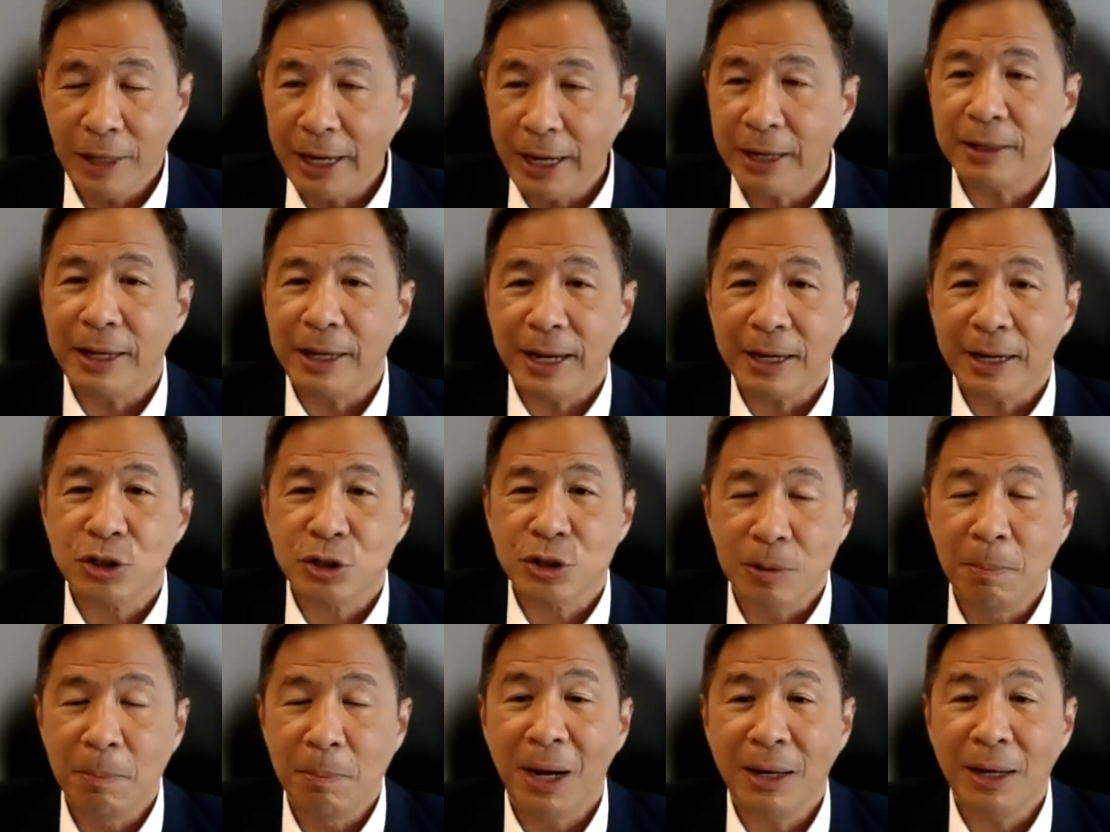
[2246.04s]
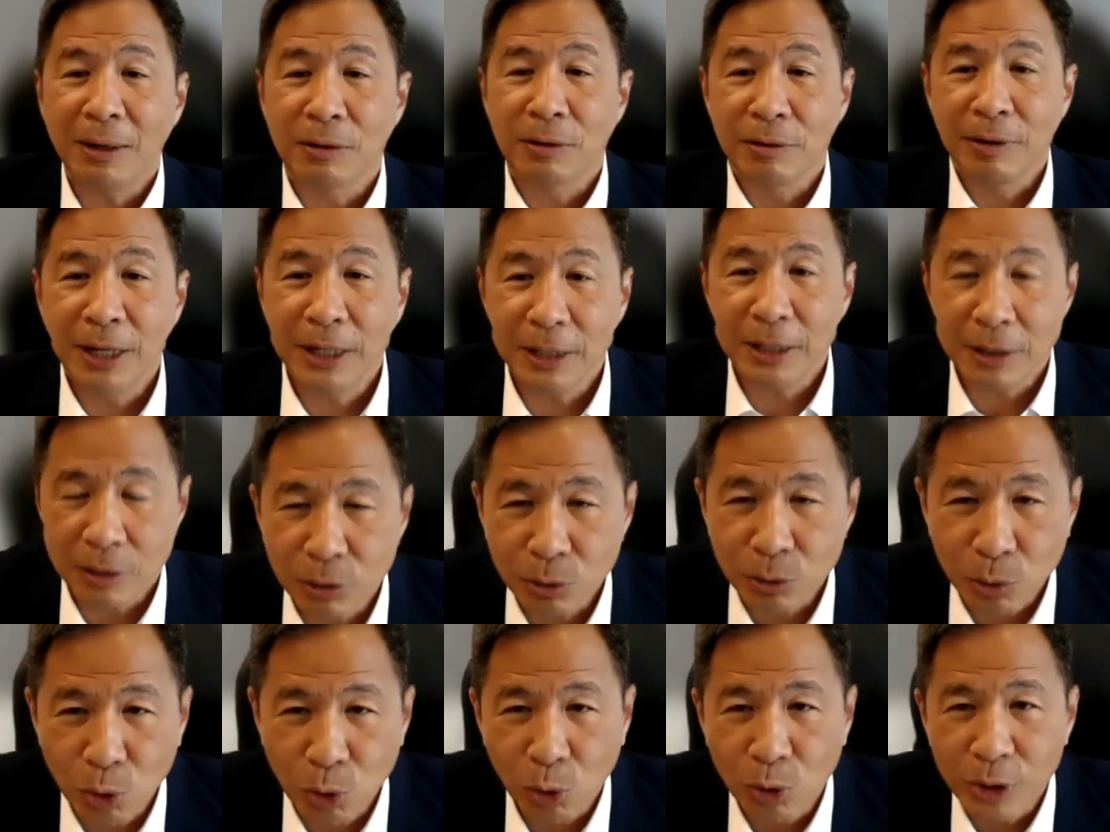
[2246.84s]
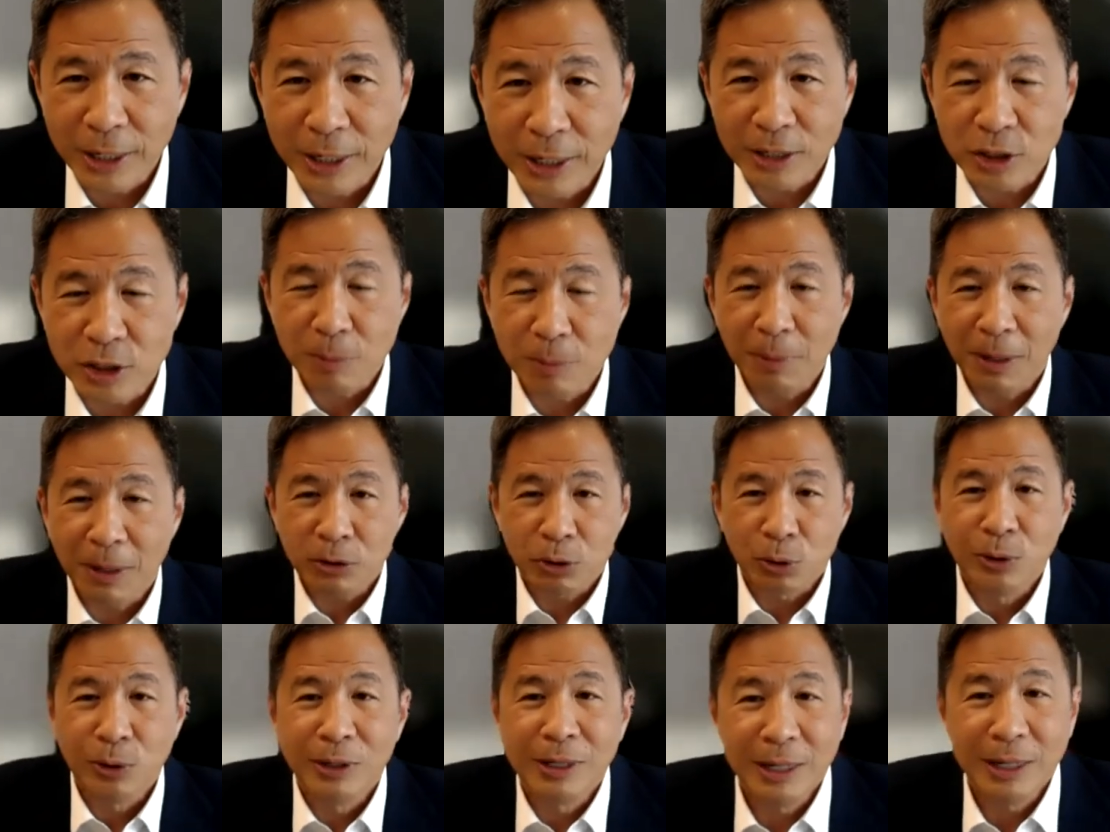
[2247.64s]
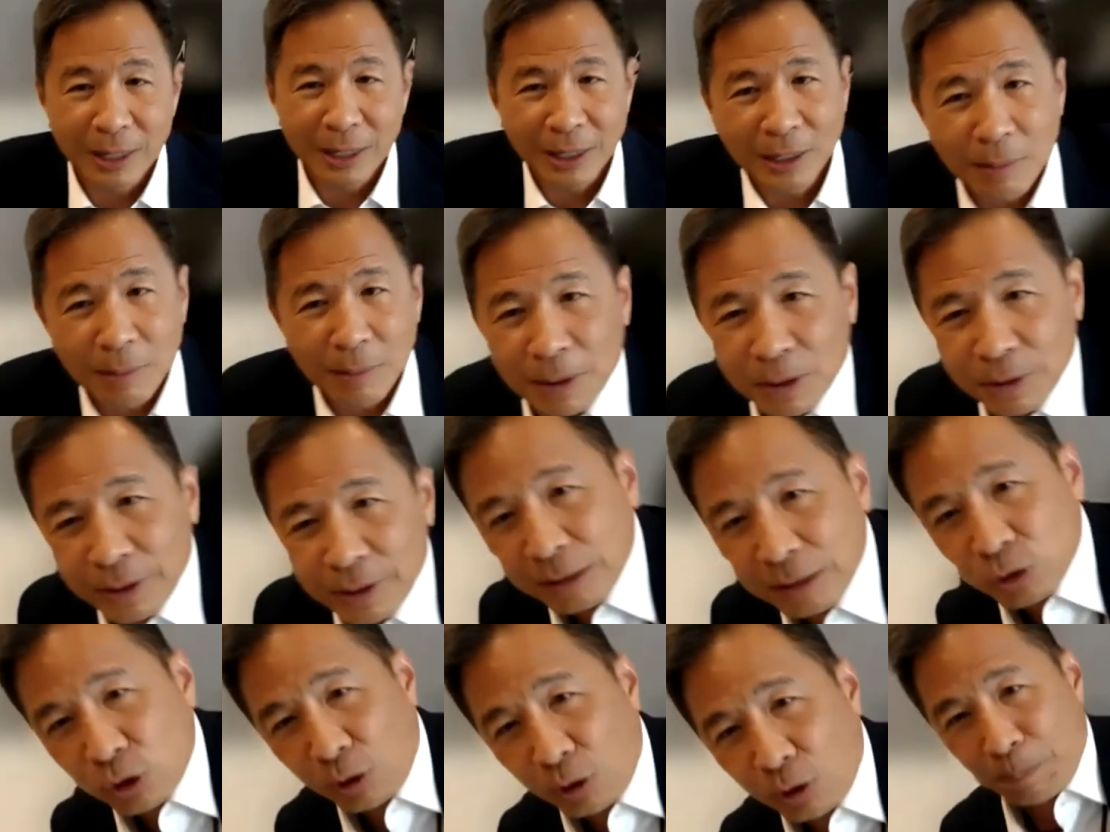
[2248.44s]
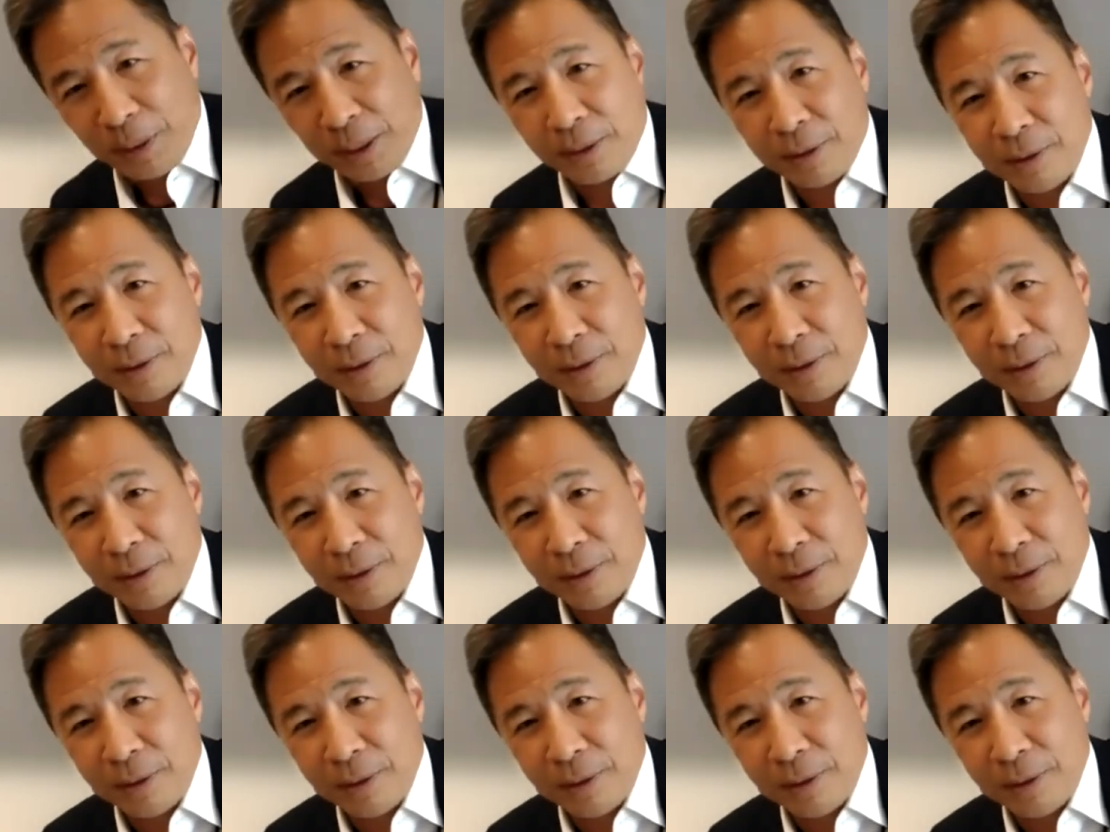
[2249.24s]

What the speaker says: take the extra mile, right? You'll go the extra mile to learn about that topic.